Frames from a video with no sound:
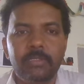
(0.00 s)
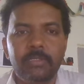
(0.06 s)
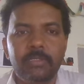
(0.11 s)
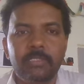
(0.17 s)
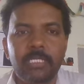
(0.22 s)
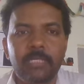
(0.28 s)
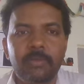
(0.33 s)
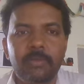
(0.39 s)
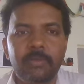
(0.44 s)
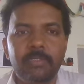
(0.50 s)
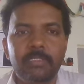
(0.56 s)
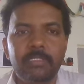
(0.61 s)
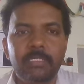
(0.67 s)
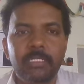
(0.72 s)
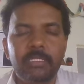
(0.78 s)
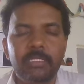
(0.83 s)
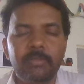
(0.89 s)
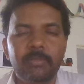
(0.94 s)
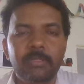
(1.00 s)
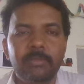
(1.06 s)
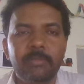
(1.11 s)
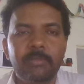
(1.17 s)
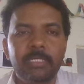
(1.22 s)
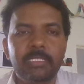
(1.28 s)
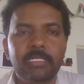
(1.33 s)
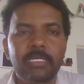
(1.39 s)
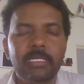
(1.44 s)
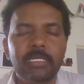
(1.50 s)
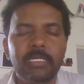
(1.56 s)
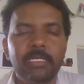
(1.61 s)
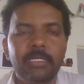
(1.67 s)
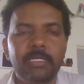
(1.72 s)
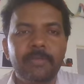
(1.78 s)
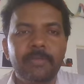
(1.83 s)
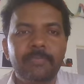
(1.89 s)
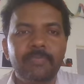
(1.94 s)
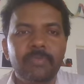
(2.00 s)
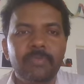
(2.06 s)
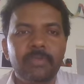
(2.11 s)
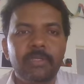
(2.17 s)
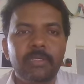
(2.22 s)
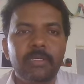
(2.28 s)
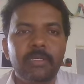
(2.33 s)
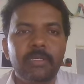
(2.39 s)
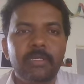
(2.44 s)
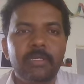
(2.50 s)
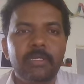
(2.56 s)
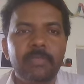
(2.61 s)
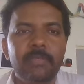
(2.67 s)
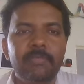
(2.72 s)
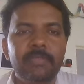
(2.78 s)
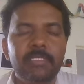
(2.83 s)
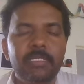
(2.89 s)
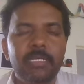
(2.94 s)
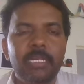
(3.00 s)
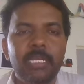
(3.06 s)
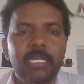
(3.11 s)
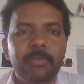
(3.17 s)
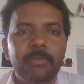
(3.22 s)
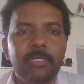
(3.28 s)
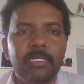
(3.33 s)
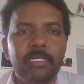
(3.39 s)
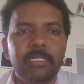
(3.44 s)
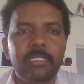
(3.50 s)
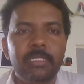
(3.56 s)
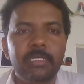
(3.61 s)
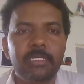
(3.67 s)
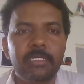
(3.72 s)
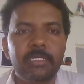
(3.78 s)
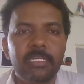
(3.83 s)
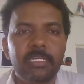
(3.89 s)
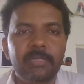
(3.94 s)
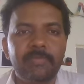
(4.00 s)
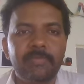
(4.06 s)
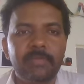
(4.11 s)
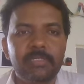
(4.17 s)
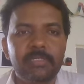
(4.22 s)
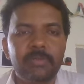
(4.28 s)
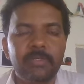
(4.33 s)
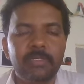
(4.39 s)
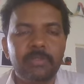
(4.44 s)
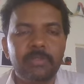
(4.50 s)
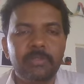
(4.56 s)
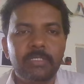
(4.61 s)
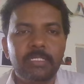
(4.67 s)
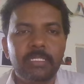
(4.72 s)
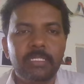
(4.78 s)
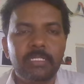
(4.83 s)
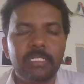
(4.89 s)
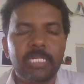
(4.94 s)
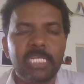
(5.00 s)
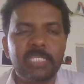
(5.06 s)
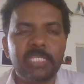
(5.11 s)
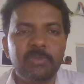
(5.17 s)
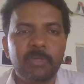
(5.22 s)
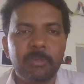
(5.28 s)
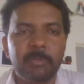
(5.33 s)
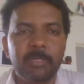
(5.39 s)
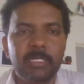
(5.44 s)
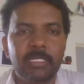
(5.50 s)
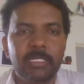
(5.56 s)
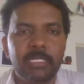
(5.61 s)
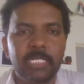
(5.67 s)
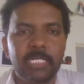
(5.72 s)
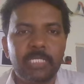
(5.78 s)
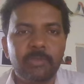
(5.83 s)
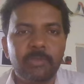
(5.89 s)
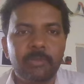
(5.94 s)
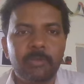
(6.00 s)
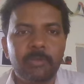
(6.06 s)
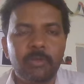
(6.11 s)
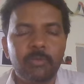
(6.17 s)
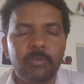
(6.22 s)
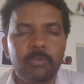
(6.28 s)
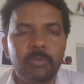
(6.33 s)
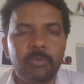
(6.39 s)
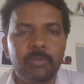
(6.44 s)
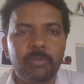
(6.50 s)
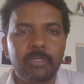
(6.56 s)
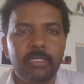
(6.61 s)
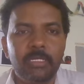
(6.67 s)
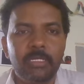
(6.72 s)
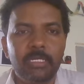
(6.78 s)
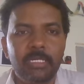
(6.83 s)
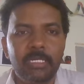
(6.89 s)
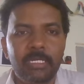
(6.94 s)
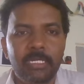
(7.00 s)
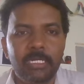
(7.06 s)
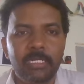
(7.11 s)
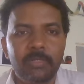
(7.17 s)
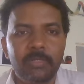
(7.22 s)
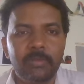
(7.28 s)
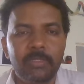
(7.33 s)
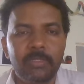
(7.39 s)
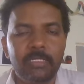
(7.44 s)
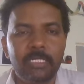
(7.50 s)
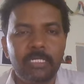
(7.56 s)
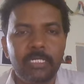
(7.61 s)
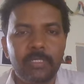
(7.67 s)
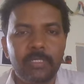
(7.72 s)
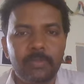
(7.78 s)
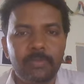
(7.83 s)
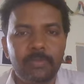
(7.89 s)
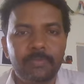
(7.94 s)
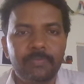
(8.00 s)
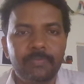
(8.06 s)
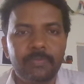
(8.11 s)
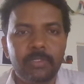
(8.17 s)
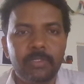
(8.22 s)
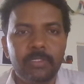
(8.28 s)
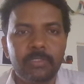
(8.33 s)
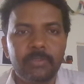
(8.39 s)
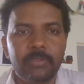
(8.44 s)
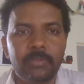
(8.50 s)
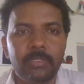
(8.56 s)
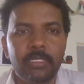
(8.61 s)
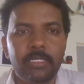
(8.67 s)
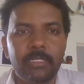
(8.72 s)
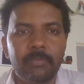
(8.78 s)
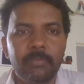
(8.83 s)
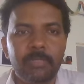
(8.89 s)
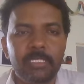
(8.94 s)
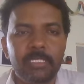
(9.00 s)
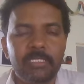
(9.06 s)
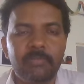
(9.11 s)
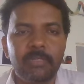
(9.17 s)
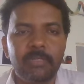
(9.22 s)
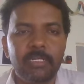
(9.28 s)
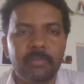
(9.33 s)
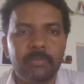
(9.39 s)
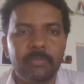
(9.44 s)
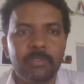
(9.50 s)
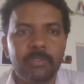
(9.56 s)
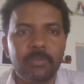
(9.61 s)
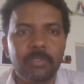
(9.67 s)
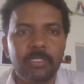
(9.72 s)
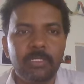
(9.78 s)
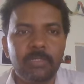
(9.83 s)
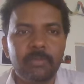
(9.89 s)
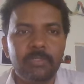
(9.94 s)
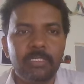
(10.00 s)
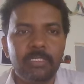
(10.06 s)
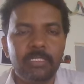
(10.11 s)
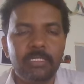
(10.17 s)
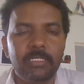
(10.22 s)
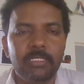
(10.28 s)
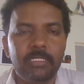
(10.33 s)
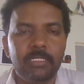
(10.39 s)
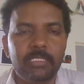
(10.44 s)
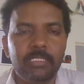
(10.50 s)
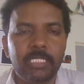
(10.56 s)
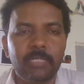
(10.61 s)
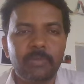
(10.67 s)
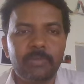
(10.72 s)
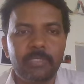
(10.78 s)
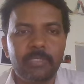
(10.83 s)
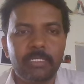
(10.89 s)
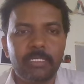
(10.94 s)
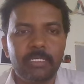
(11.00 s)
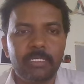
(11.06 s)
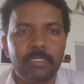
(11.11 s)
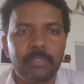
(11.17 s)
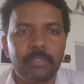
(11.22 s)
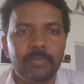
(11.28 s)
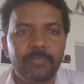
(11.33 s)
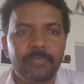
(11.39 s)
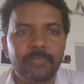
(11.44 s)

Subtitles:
Sine wave is nothing but basically in a physical laboratory in the rectifiers where is the transformer. Transformer output we are directly connected to the diode. So here in place of transformer, we're using the sine wave generator.